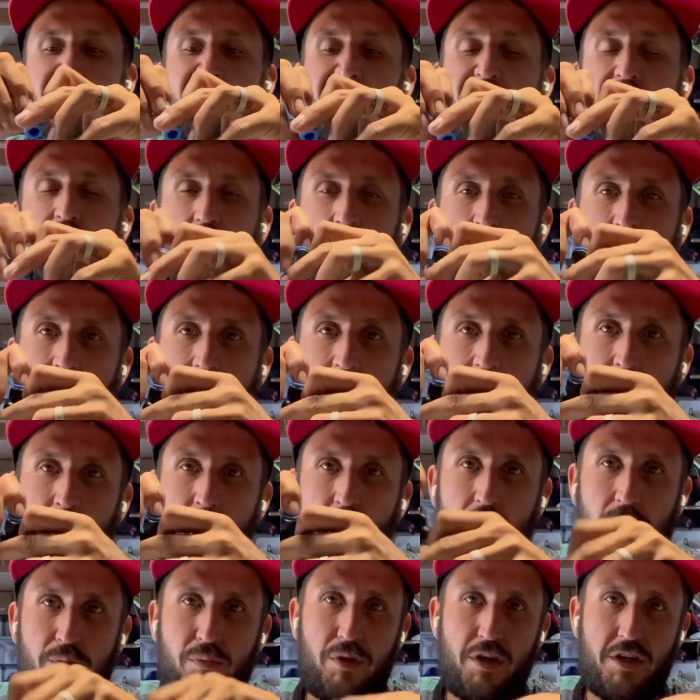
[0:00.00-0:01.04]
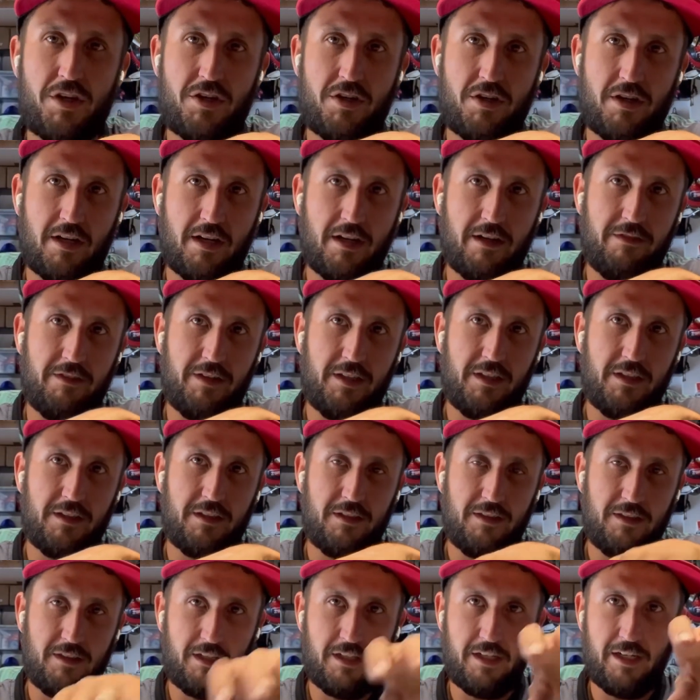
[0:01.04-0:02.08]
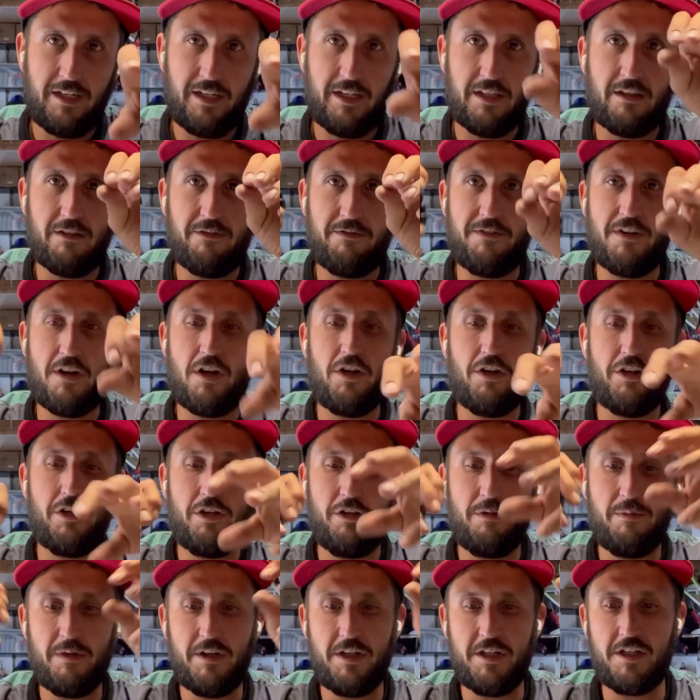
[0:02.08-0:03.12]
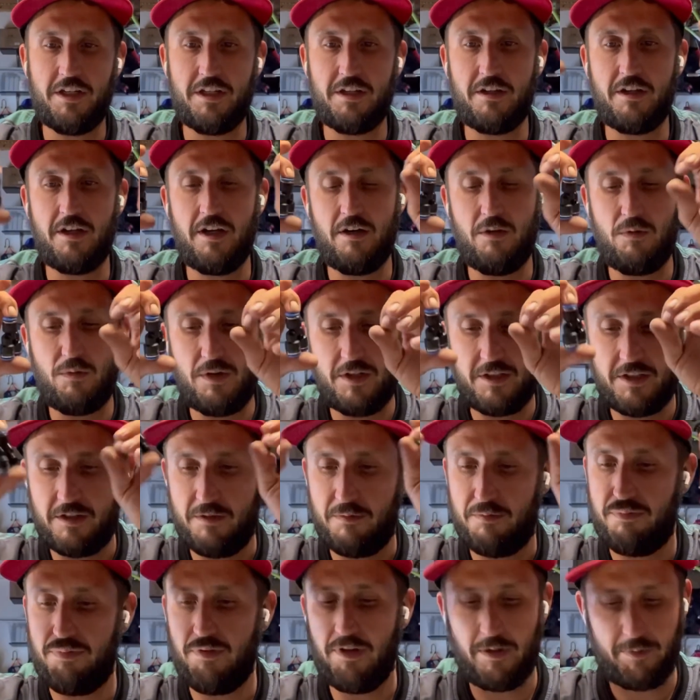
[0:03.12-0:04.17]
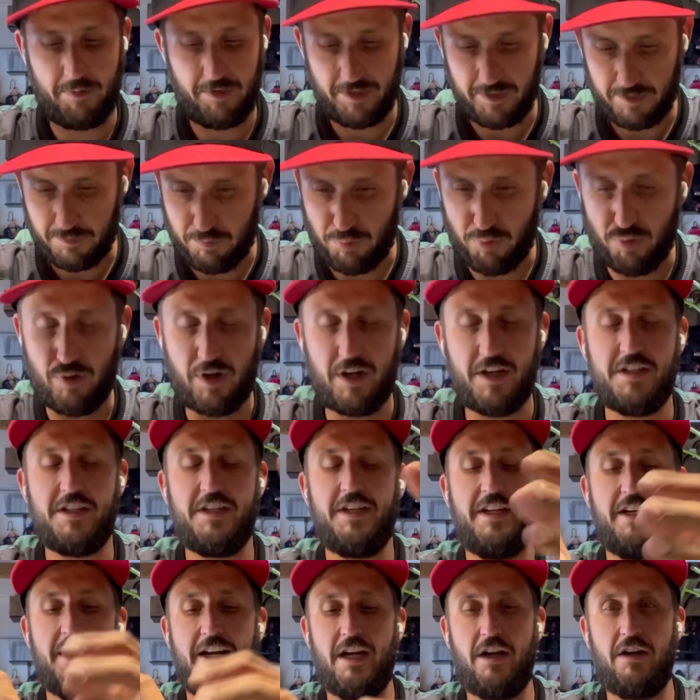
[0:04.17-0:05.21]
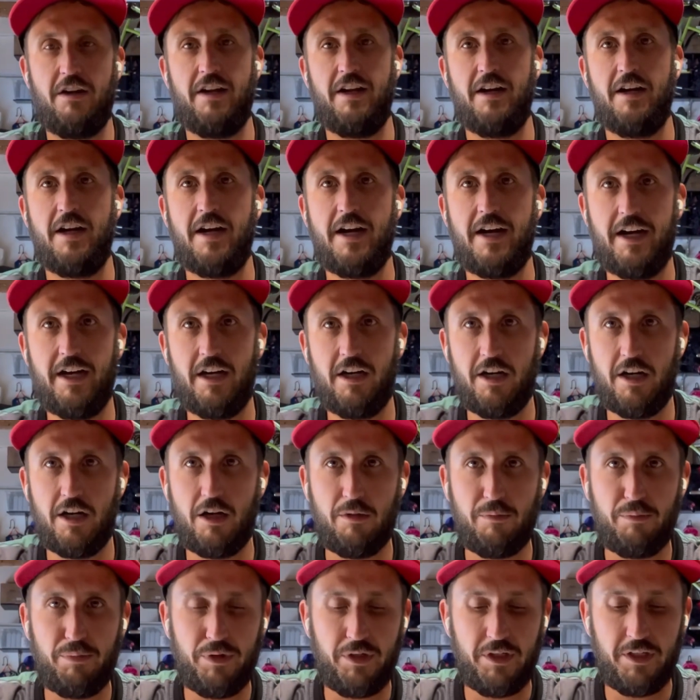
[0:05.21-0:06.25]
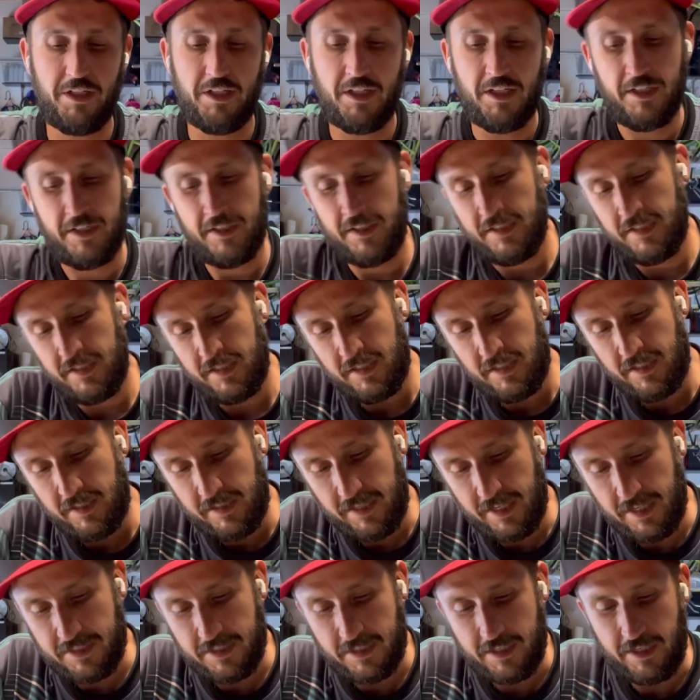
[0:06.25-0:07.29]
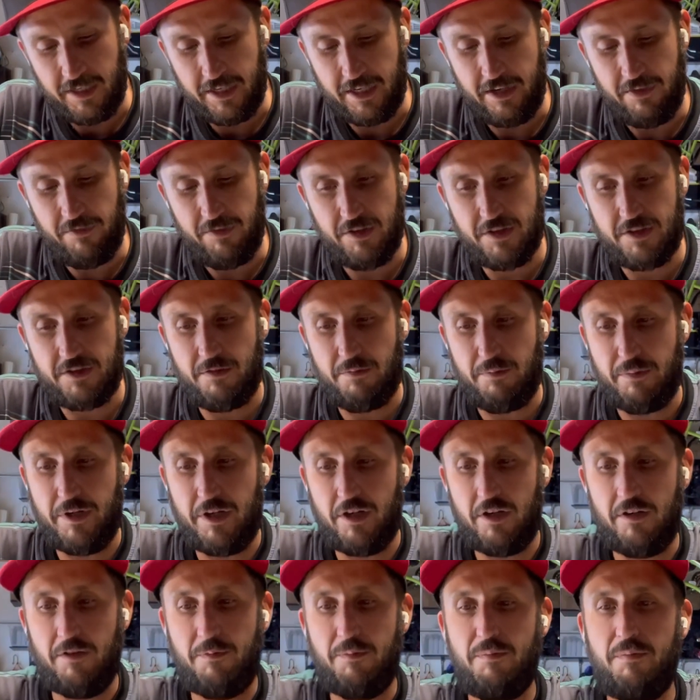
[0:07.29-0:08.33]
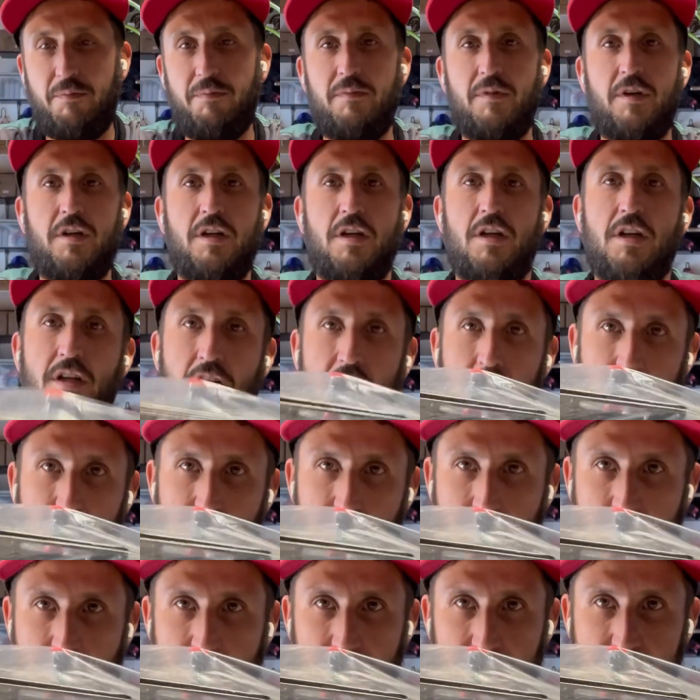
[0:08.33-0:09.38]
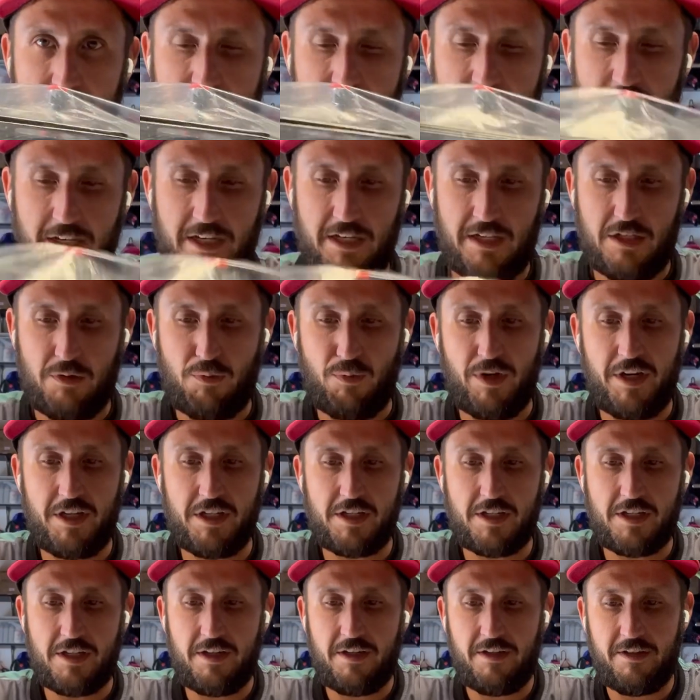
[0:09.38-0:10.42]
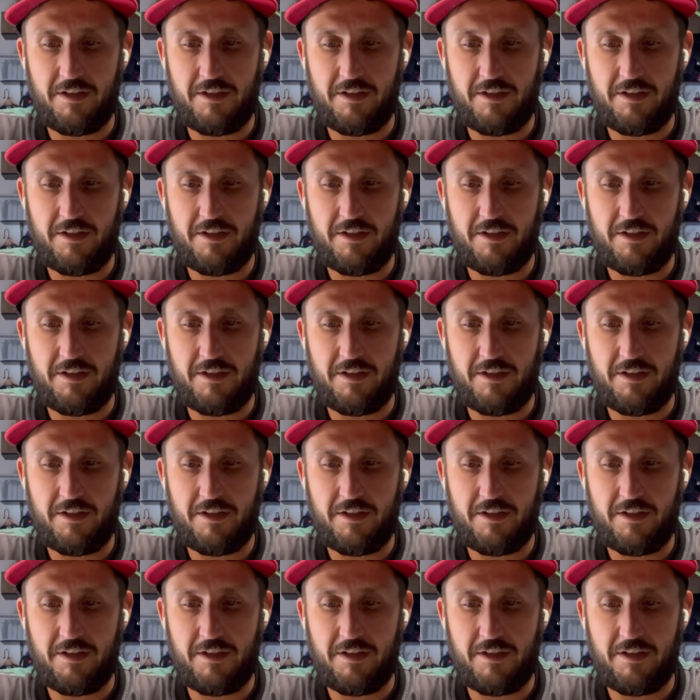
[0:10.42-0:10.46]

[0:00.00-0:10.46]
You're gonna get more pressure out of it. You're gonna get the volume that just kind of wants to, it's pressing out at a higher output. That's gonna give you some better jets and rinse